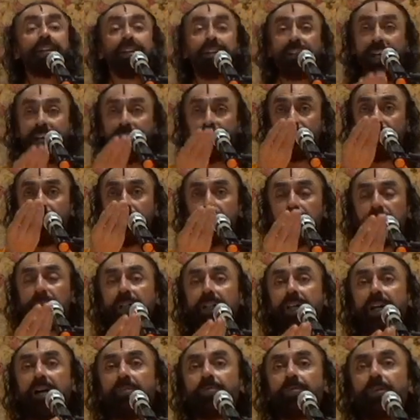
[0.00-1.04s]
that will
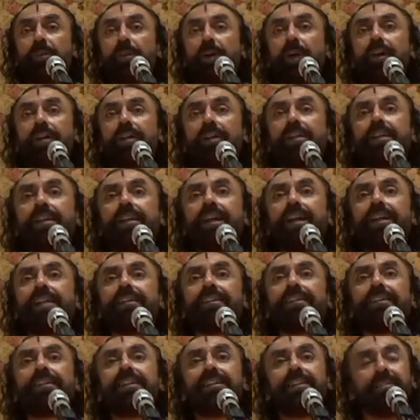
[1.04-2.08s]
become your
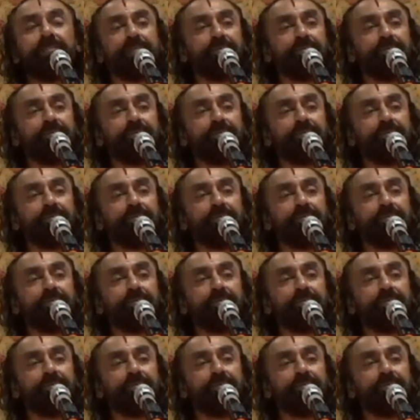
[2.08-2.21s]
reality.